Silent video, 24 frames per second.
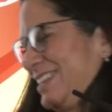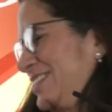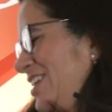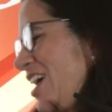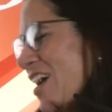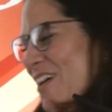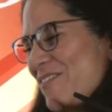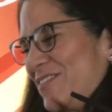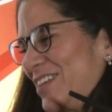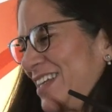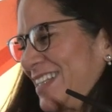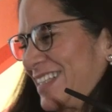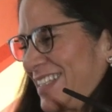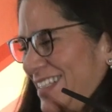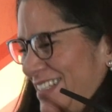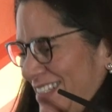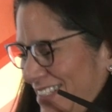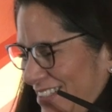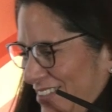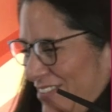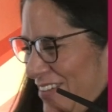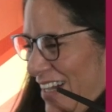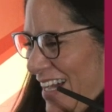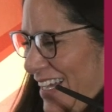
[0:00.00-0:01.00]
No, but it's
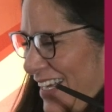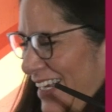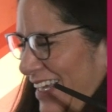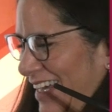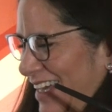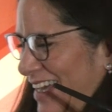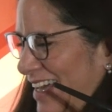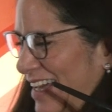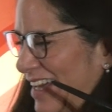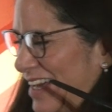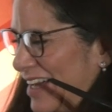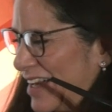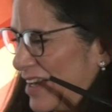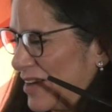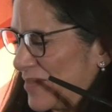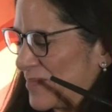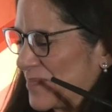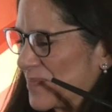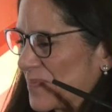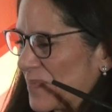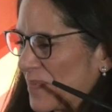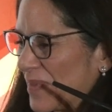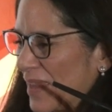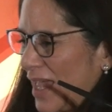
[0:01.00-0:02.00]
fine.
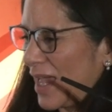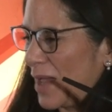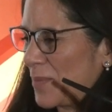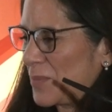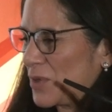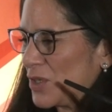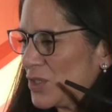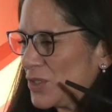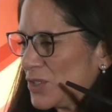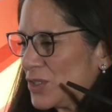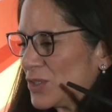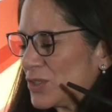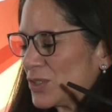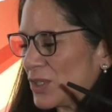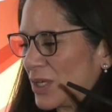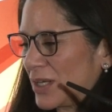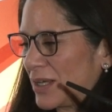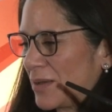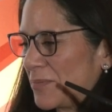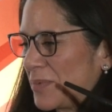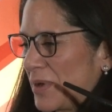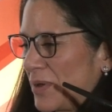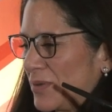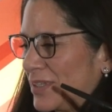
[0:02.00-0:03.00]
I'm going to talk
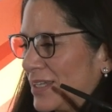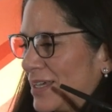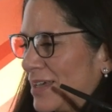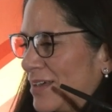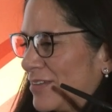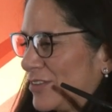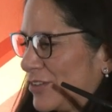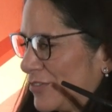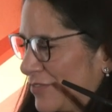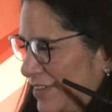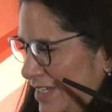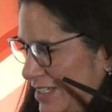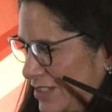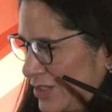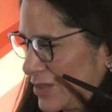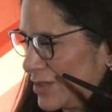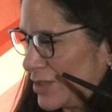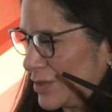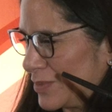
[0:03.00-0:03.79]
about the endovascular